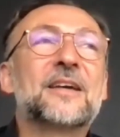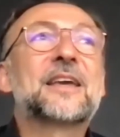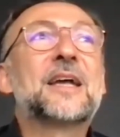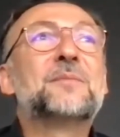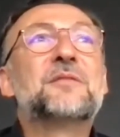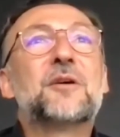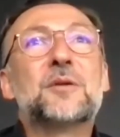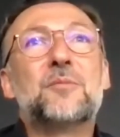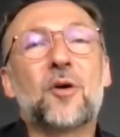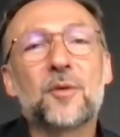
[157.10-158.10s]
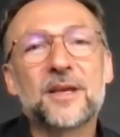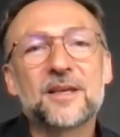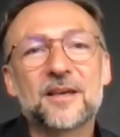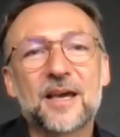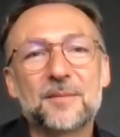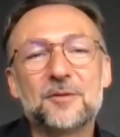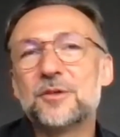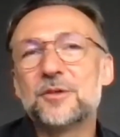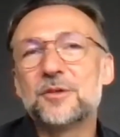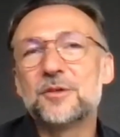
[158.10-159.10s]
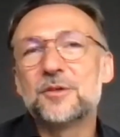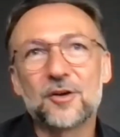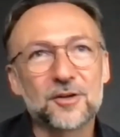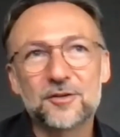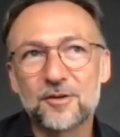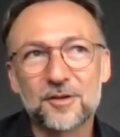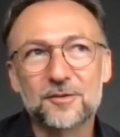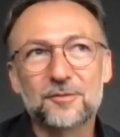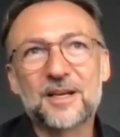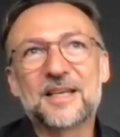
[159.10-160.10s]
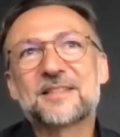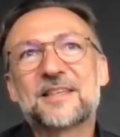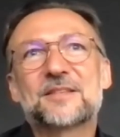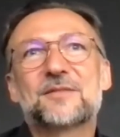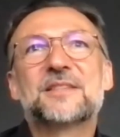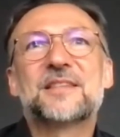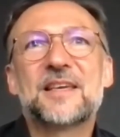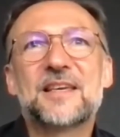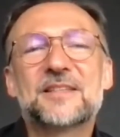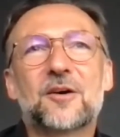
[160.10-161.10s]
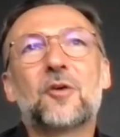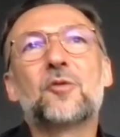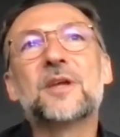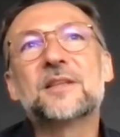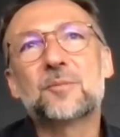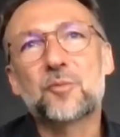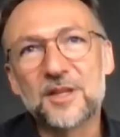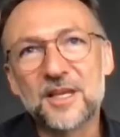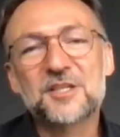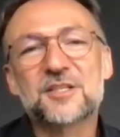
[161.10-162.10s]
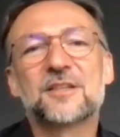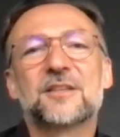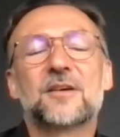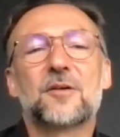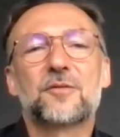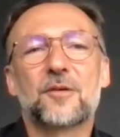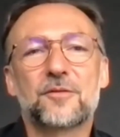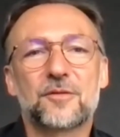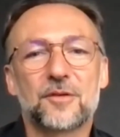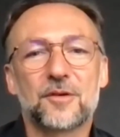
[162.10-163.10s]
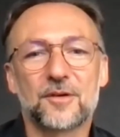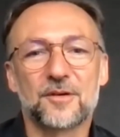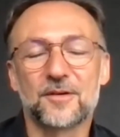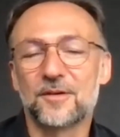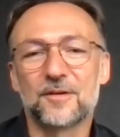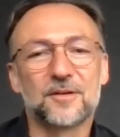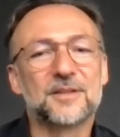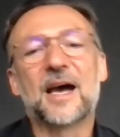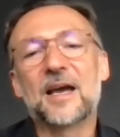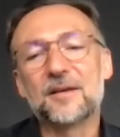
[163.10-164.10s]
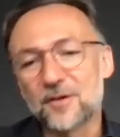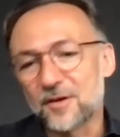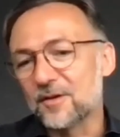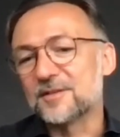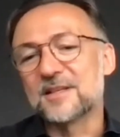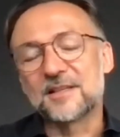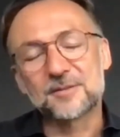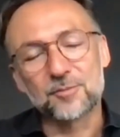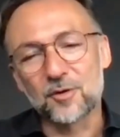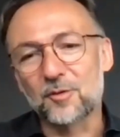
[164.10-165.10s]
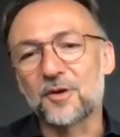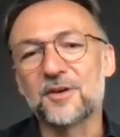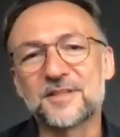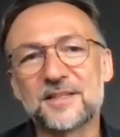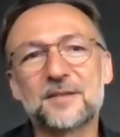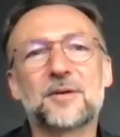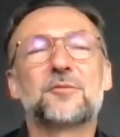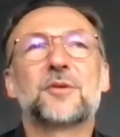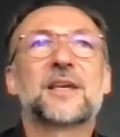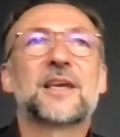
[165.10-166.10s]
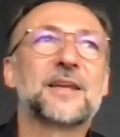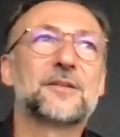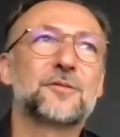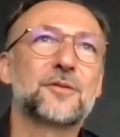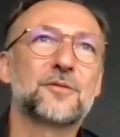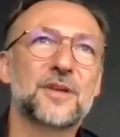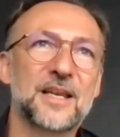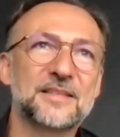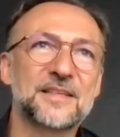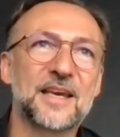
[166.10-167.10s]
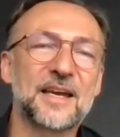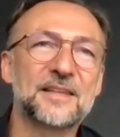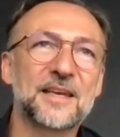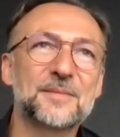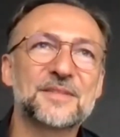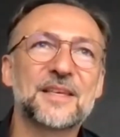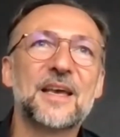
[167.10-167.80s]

can be very boring. I mean, we see a lot of classics these days, or reinterpretation of divers and explorers and every kind of classic items.